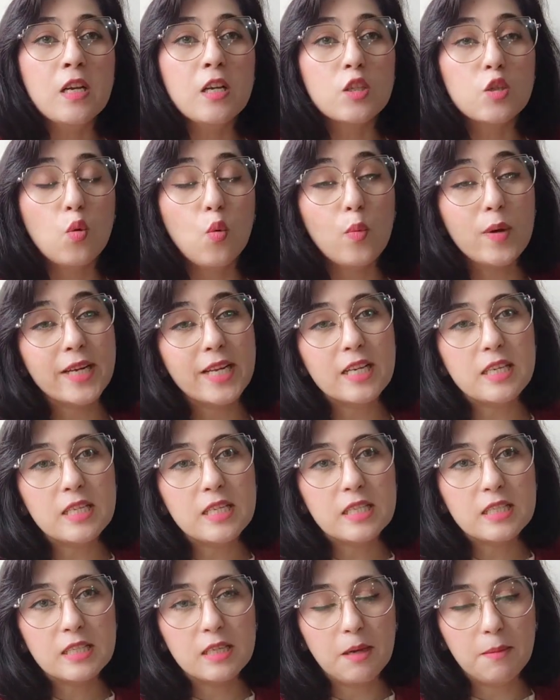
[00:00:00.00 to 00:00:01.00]
So when I
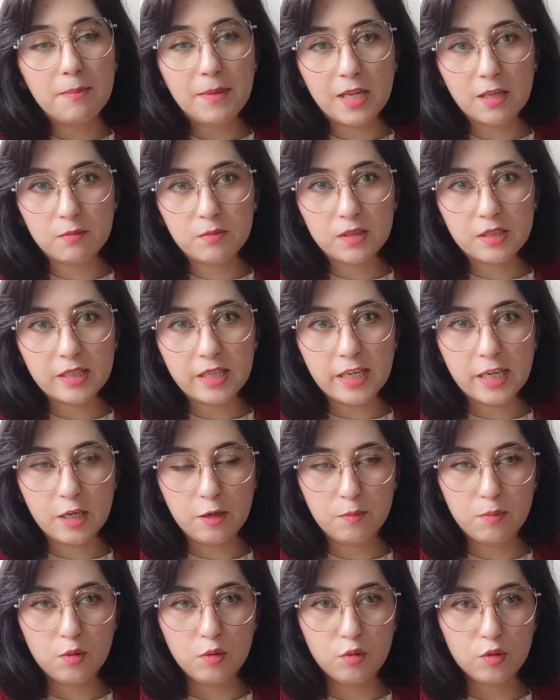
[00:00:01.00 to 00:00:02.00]
reached Melbourne
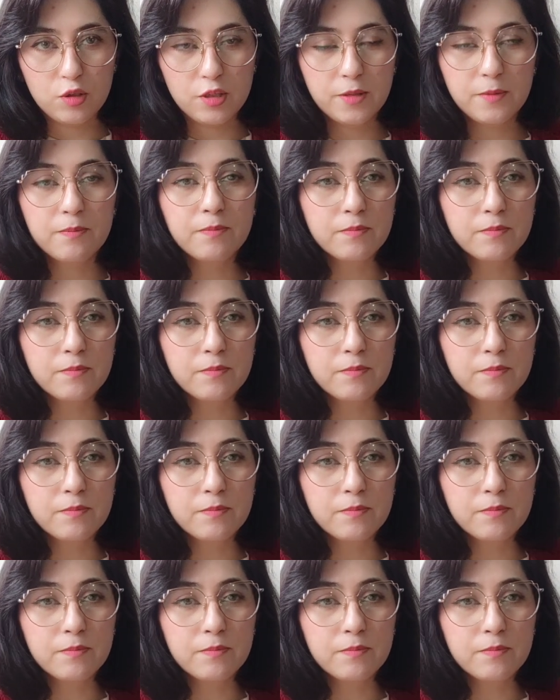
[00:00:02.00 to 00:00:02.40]
airport,